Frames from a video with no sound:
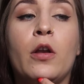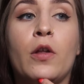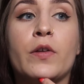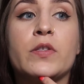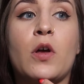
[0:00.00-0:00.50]

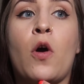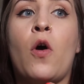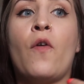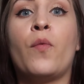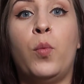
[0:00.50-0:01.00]
loss
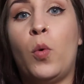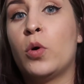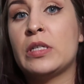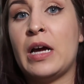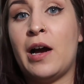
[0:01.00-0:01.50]
of
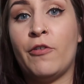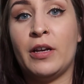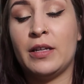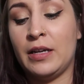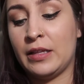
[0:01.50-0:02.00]
water or
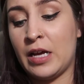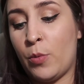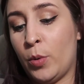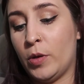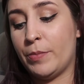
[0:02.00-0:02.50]
anything like
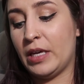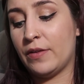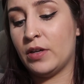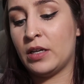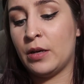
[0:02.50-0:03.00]
that, we will be
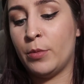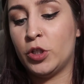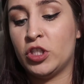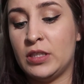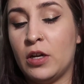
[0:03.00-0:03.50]
given
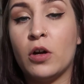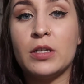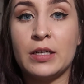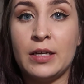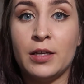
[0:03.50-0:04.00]
emergency
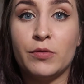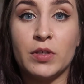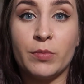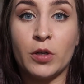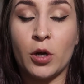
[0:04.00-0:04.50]
contact details for
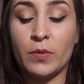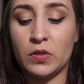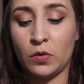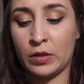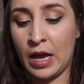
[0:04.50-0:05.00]
someone to come
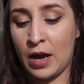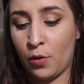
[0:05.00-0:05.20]
and sort that